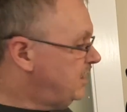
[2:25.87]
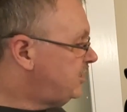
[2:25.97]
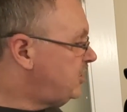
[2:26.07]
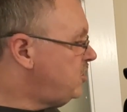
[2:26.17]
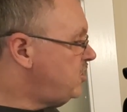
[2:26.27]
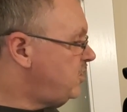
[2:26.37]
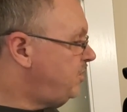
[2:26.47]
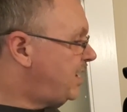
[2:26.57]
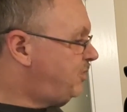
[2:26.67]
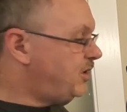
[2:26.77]
So
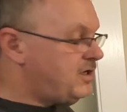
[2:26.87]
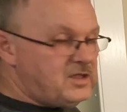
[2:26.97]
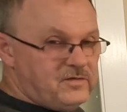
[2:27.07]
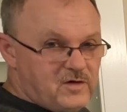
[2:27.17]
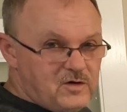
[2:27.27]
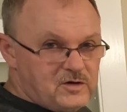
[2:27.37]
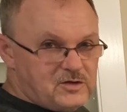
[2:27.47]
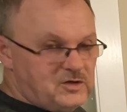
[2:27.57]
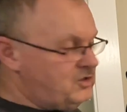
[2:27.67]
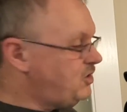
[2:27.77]
by putting it in the
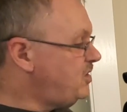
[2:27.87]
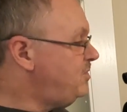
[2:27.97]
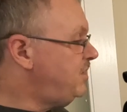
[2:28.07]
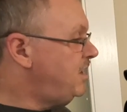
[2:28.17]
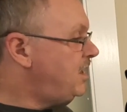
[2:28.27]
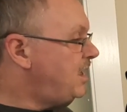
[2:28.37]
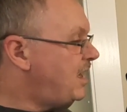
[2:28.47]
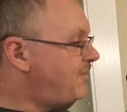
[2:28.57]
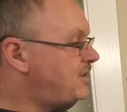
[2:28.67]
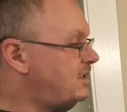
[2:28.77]
focuser tube,
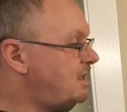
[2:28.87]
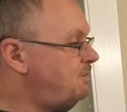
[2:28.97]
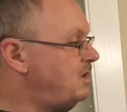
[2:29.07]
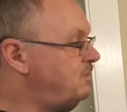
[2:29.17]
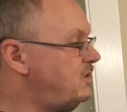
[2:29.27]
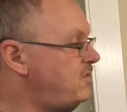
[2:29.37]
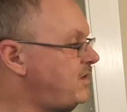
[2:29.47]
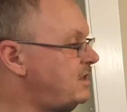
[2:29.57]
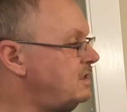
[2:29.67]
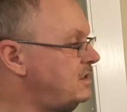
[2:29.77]
every time you're
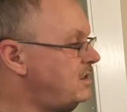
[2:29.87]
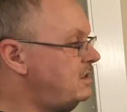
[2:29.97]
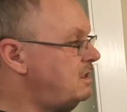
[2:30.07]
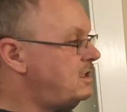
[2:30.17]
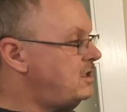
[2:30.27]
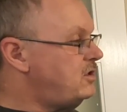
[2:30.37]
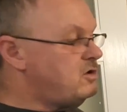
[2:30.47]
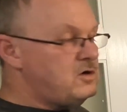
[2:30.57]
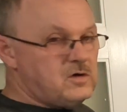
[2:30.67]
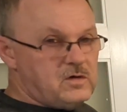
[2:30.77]
moving
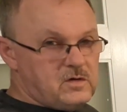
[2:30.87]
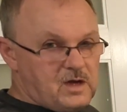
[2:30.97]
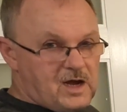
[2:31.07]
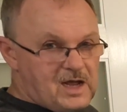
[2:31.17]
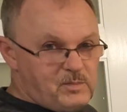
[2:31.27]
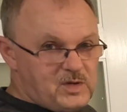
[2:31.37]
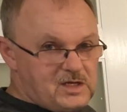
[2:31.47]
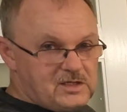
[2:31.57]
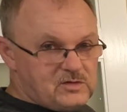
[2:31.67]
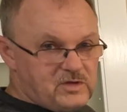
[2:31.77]
your
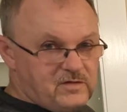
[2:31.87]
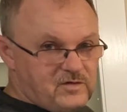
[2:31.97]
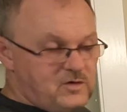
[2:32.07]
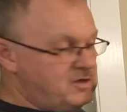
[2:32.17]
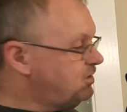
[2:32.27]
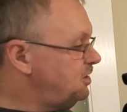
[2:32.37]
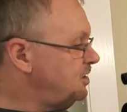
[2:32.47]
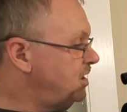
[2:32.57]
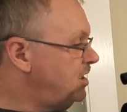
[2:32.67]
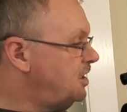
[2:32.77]
eyepiece with the
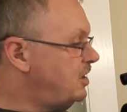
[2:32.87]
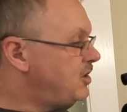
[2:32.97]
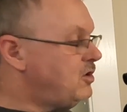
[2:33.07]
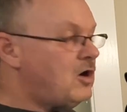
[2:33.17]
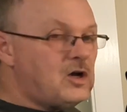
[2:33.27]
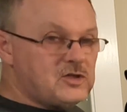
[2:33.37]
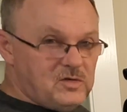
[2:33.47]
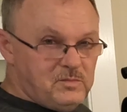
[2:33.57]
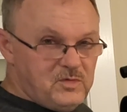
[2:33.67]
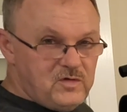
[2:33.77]
focuser, you're
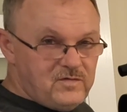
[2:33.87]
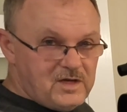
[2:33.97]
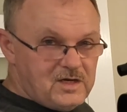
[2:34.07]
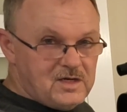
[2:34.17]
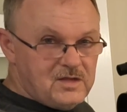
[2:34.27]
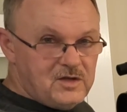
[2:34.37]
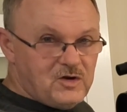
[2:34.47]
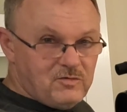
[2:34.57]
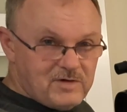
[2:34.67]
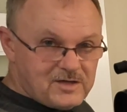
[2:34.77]
also moving the
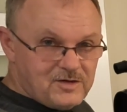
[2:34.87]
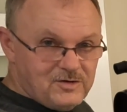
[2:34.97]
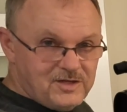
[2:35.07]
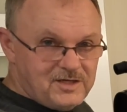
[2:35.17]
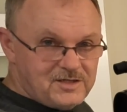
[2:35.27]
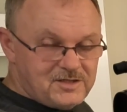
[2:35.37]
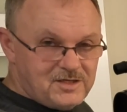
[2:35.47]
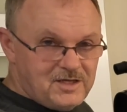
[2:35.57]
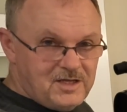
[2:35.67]
corrector lens.